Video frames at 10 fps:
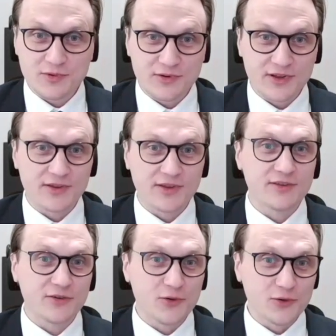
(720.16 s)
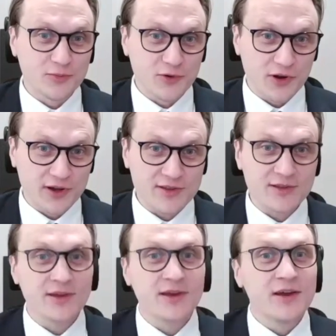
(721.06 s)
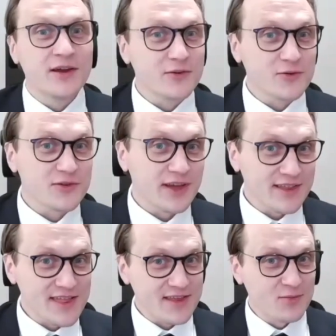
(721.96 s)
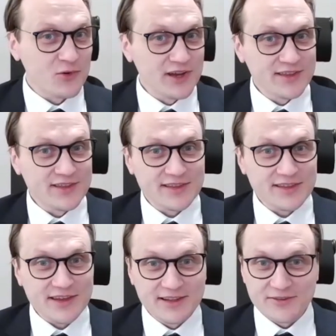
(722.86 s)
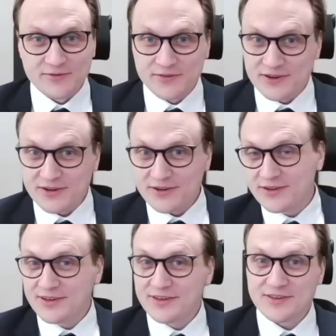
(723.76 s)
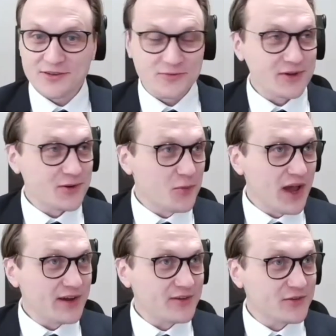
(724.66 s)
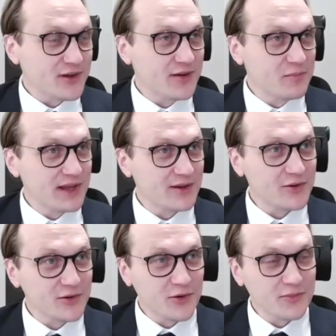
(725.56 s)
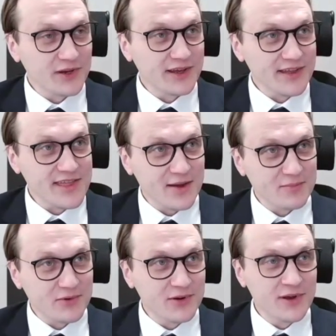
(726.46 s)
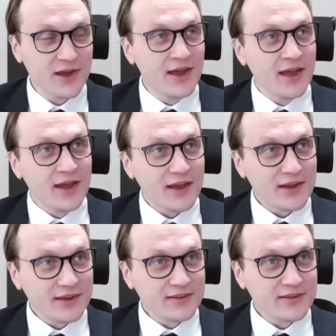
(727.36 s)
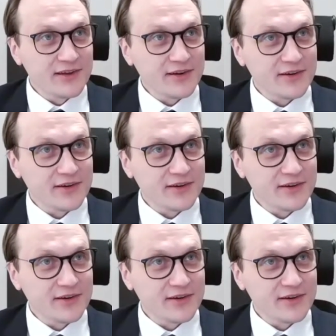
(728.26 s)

rather than their own products, because that stimulates this healthy fear. So we go back to the milk company example. In their